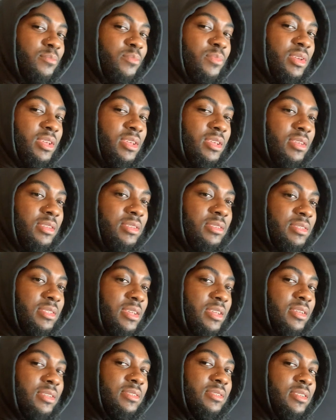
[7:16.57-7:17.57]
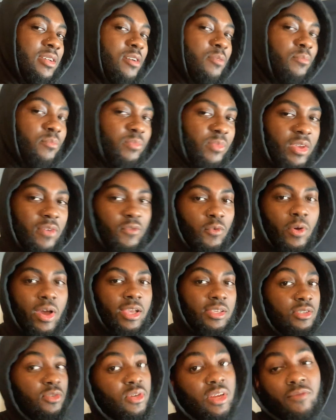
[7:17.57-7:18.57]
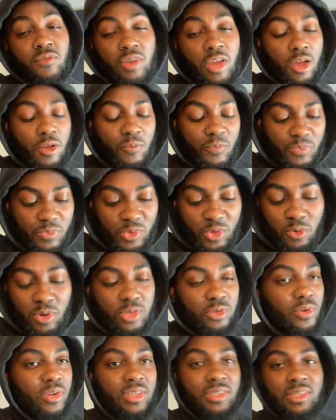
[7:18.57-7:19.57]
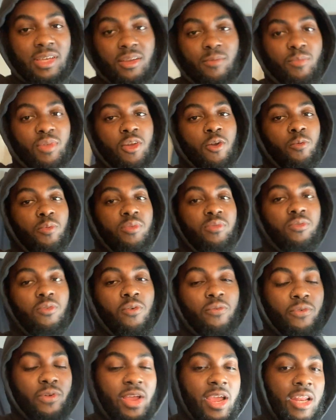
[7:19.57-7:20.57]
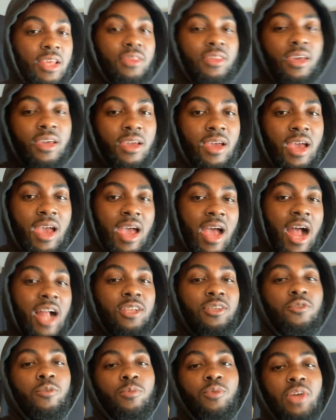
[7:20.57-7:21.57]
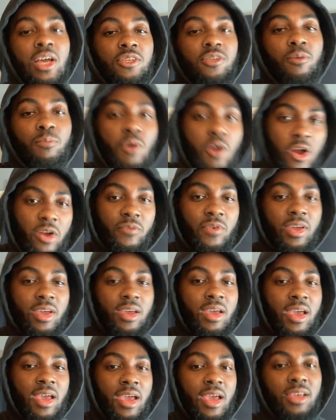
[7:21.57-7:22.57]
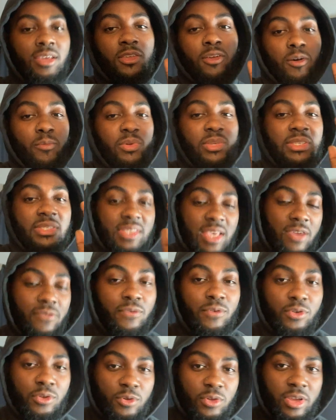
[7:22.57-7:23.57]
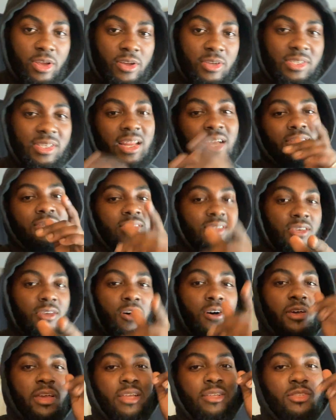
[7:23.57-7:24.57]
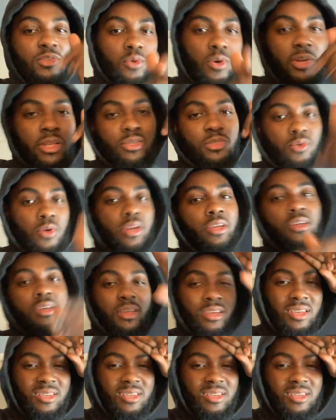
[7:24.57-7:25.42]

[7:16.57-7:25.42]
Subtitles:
be seeing some giveaways. You never know. 2020 is going to be opening the door for anything. I just hope you guys are a part of it. Y'all be safe for New Year's, and I'll see y'all in 2020.